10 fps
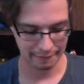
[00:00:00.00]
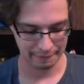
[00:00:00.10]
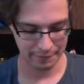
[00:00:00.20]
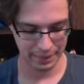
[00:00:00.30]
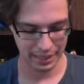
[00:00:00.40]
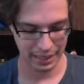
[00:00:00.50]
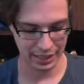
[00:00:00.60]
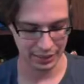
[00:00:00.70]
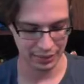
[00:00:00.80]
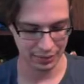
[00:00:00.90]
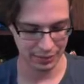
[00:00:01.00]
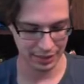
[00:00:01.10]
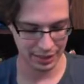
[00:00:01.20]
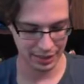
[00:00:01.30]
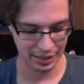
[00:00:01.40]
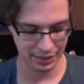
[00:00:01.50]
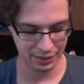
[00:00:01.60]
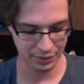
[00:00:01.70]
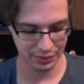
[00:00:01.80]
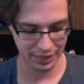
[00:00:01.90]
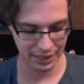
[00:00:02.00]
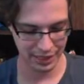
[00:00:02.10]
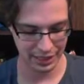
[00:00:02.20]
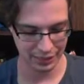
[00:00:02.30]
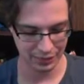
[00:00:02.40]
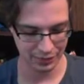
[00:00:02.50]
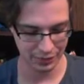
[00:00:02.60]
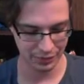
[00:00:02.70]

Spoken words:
What can I do? What can I do? What can I do?